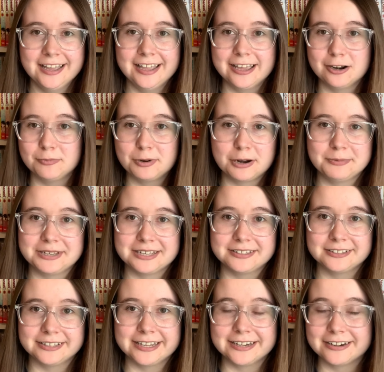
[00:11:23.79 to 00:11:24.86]
It'll probably get
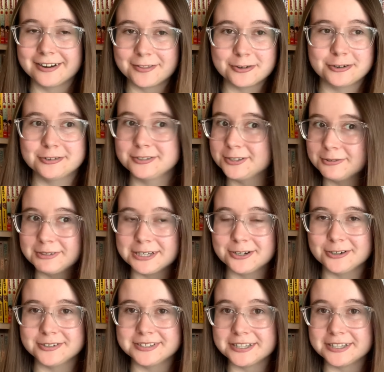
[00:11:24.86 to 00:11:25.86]
delayed another two years.